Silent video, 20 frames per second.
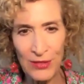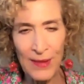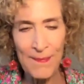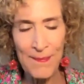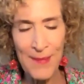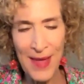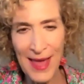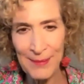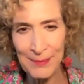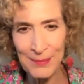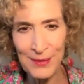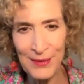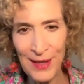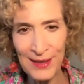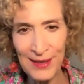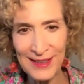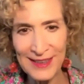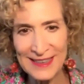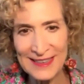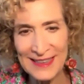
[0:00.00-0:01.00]
the mat
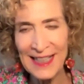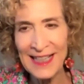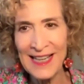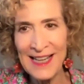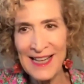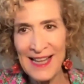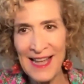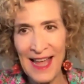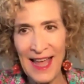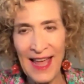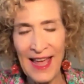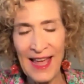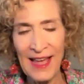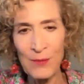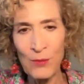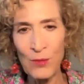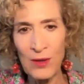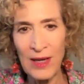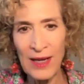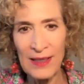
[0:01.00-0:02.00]
Pilates.
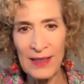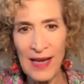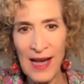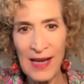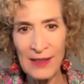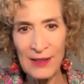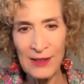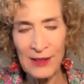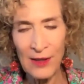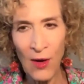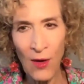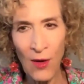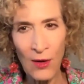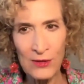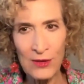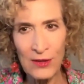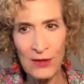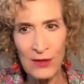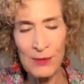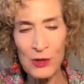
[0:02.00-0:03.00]
And when I got
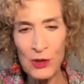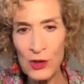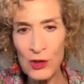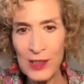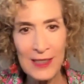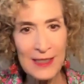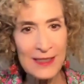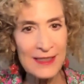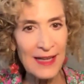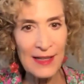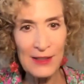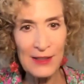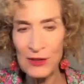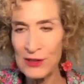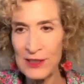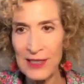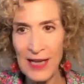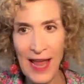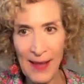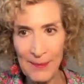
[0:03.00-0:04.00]
onto the machines, I
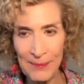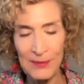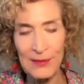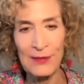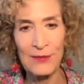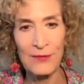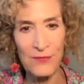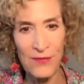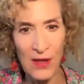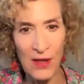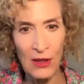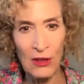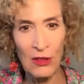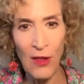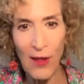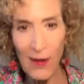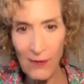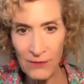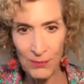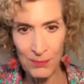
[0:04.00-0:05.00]
just absolutely fell in
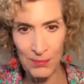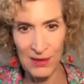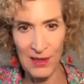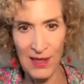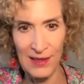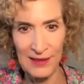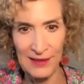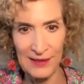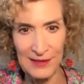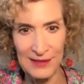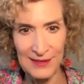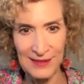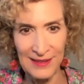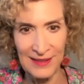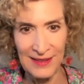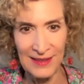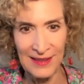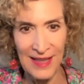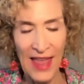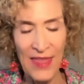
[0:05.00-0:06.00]
love with Pilates.
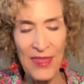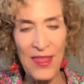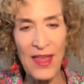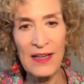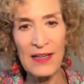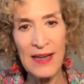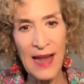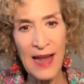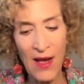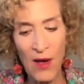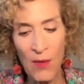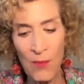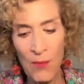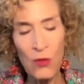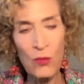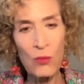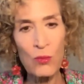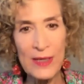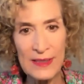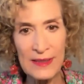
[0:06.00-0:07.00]
And then now,
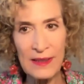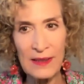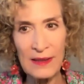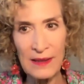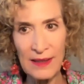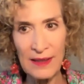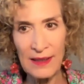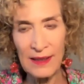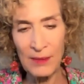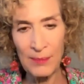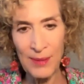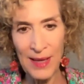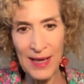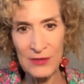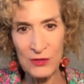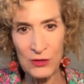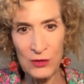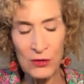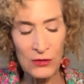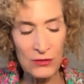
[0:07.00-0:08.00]
more recently in the
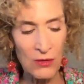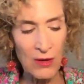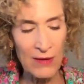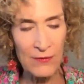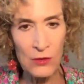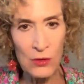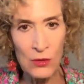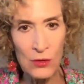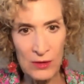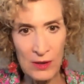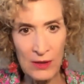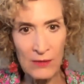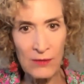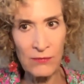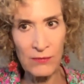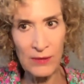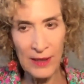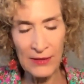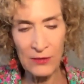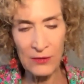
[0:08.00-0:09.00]
past year, so I've used it
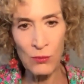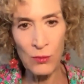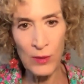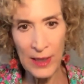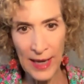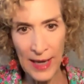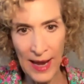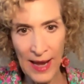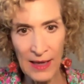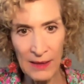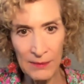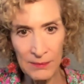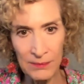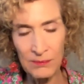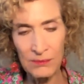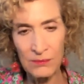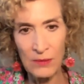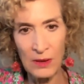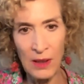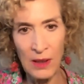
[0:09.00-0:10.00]
as a rehab
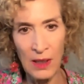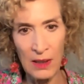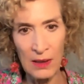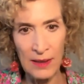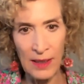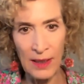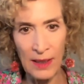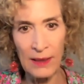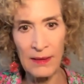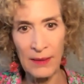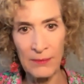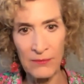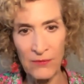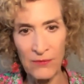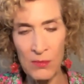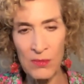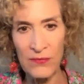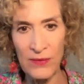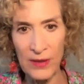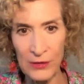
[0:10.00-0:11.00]
uh,
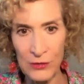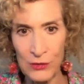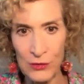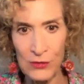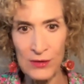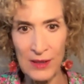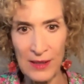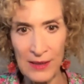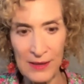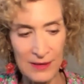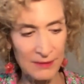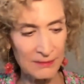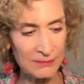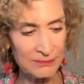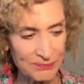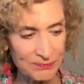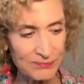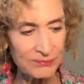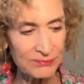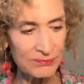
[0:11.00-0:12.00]
form of exercise.
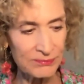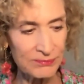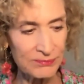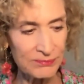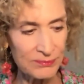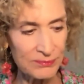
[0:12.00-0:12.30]
But